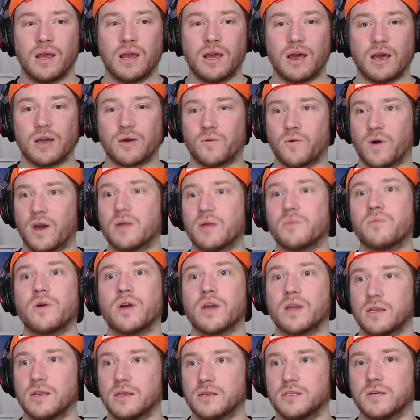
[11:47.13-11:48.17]

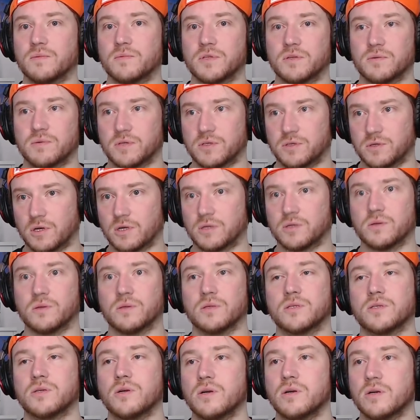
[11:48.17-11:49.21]
groundbreaking in terms of the structure of
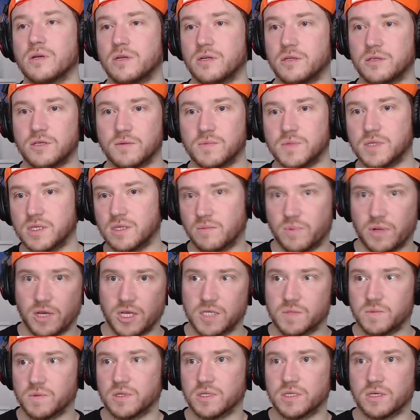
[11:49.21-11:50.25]
the song and in terms of the
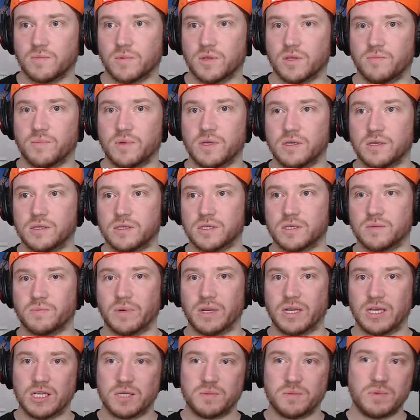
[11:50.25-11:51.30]
placement of some of the pieces,
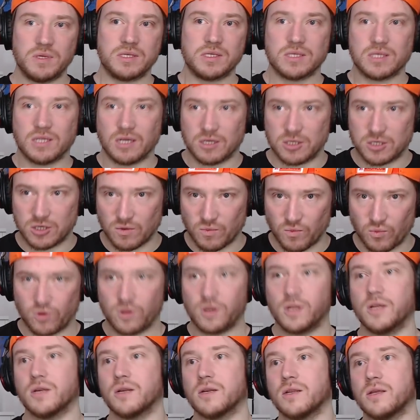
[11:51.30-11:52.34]
but each piece is done so
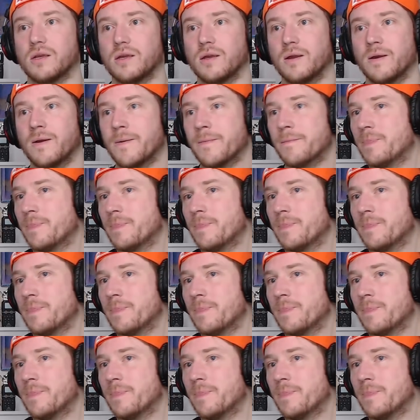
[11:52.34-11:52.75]
brilliantly,